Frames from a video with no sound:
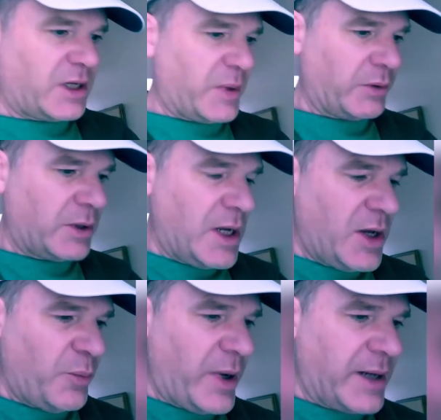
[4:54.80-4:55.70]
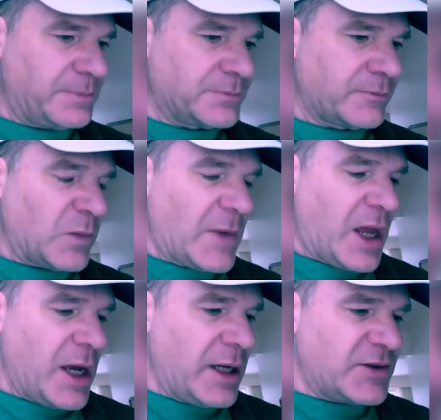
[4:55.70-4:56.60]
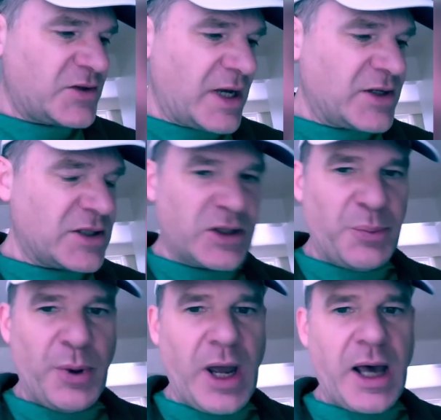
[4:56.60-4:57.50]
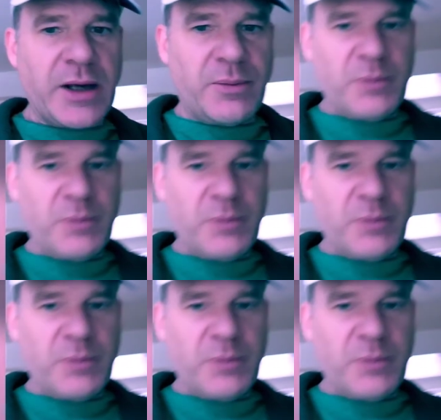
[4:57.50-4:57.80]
out, but it says at the bottom